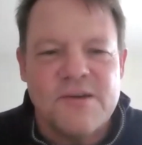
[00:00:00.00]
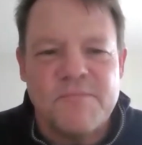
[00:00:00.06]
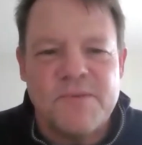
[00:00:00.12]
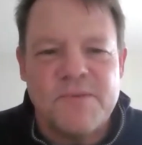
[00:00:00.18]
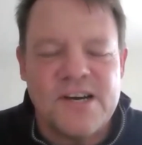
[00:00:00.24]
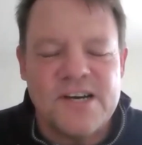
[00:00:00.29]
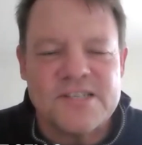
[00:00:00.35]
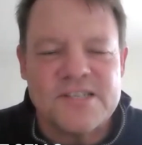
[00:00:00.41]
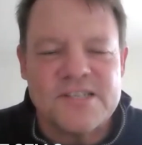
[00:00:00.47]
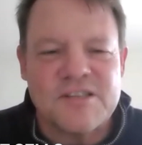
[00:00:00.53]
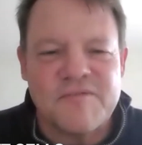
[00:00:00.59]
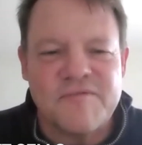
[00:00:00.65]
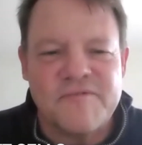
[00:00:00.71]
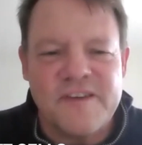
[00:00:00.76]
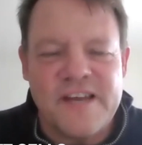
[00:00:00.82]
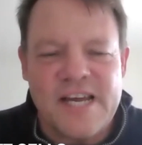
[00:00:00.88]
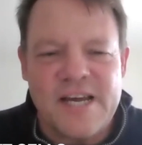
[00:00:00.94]
because the
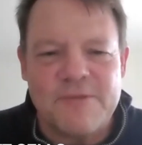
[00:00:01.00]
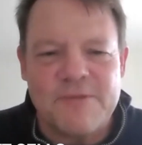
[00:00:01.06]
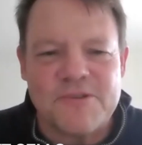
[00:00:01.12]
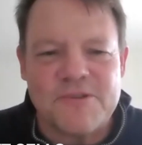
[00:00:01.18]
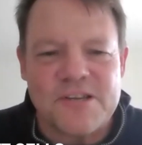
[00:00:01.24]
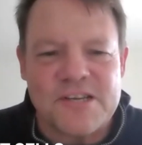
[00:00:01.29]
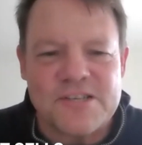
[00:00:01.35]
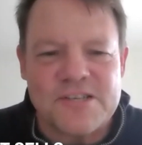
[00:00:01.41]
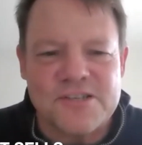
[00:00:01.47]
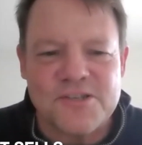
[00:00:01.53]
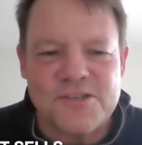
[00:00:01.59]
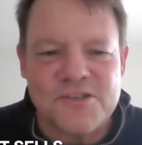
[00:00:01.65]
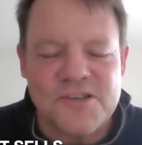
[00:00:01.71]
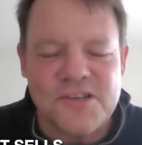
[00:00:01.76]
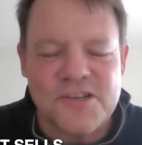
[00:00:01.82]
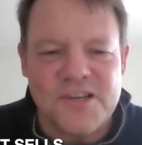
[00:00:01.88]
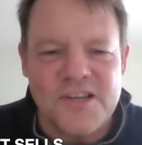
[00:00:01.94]

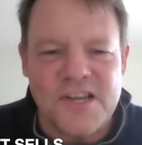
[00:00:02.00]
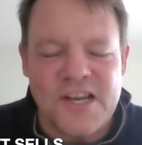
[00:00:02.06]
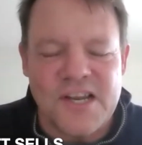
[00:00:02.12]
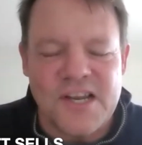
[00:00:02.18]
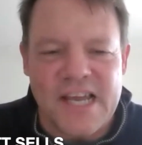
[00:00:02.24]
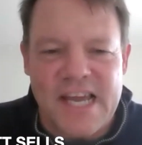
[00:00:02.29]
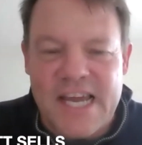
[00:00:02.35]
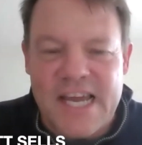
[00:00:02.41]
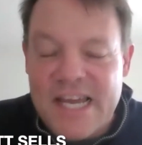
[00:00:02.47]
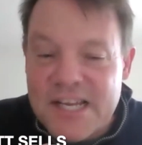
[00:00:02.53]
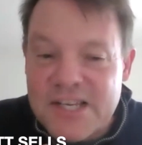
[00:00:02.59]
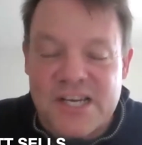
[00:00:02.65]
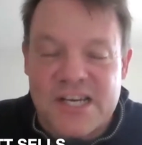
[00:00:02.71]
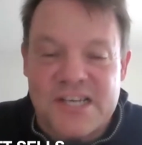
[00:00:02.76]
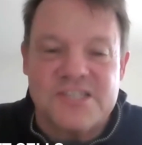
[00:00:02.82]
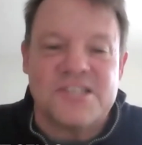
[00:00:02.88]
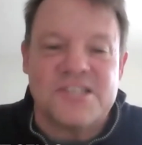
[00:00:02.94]
families, in AJ's